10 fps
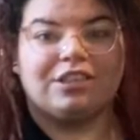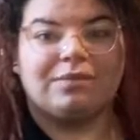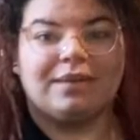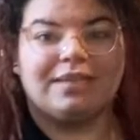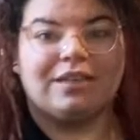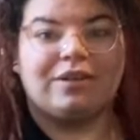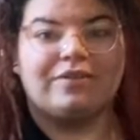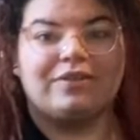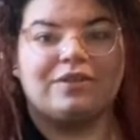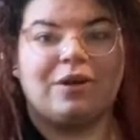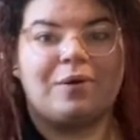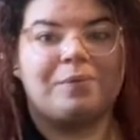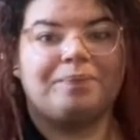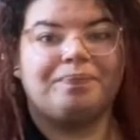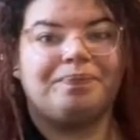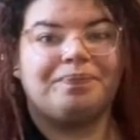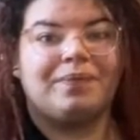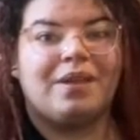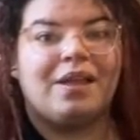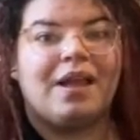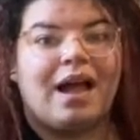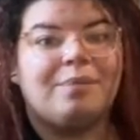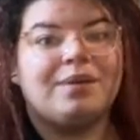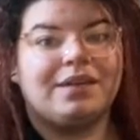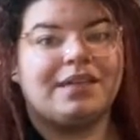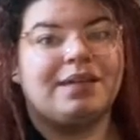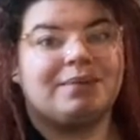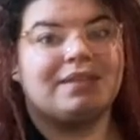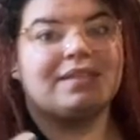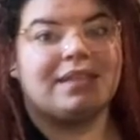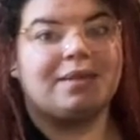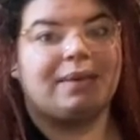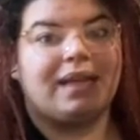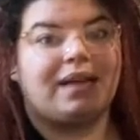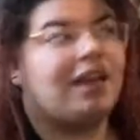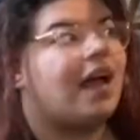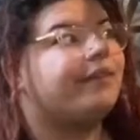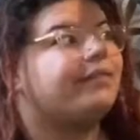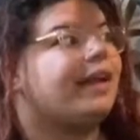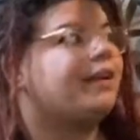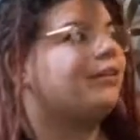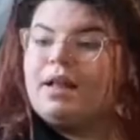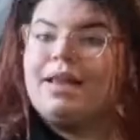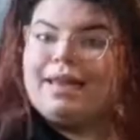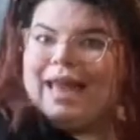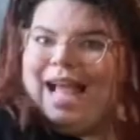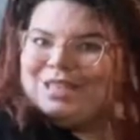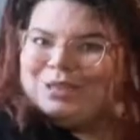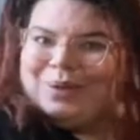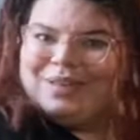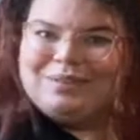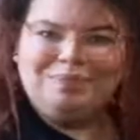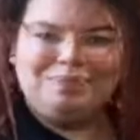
myself, so I'm gonna keep this snake plant alive, dang on. Last one,